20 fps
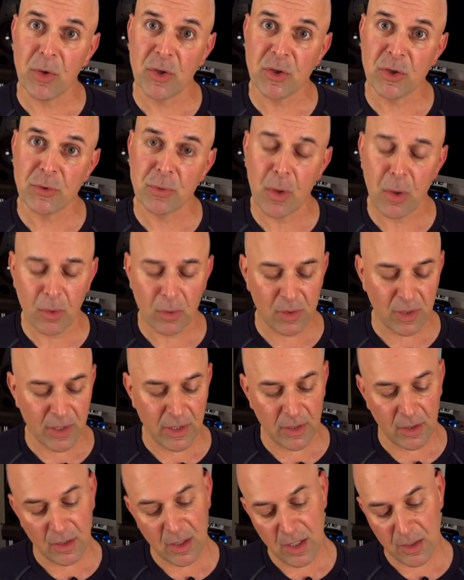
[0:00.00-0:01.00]
control
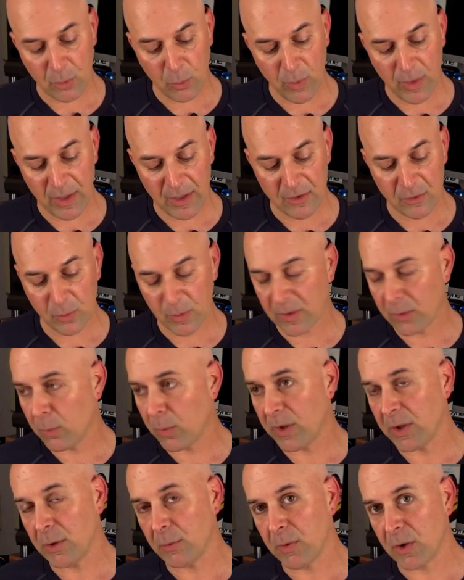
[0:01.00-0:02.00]
in a lot of ways with
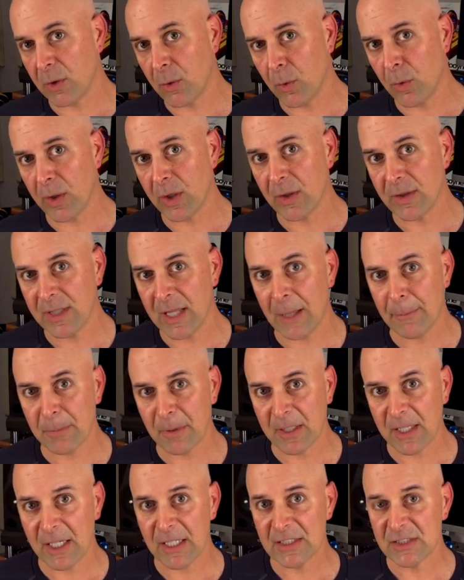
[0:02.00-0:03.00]
what you're recording on the
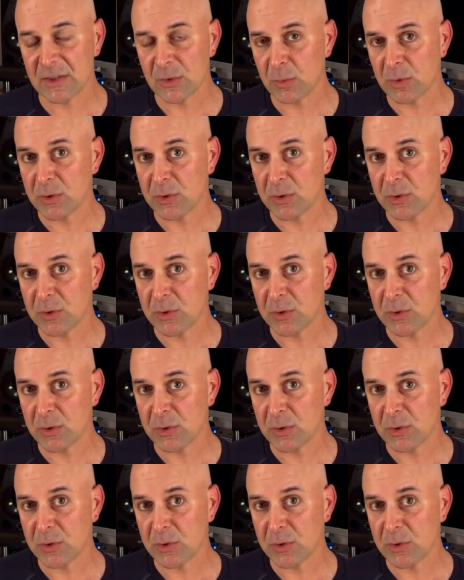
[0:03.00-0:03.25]
application,